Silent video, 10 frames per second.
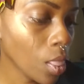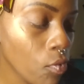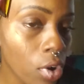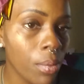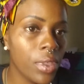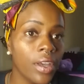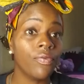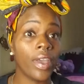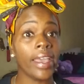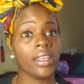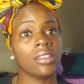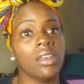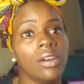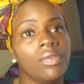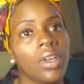from the effects
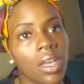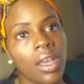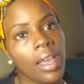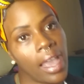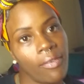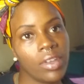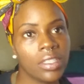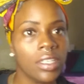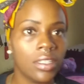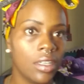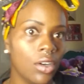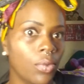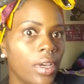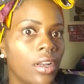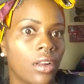of having to deal
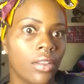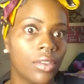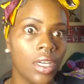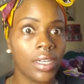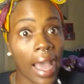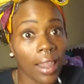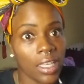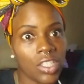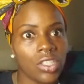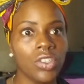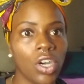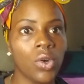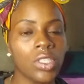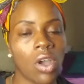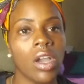with the knowledge.
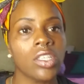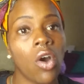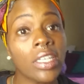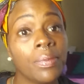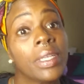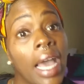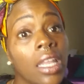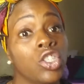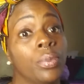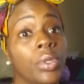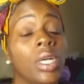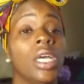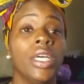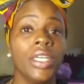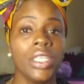It's hard to be knowledgeable.
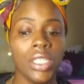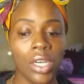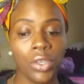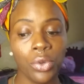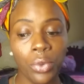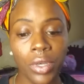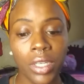I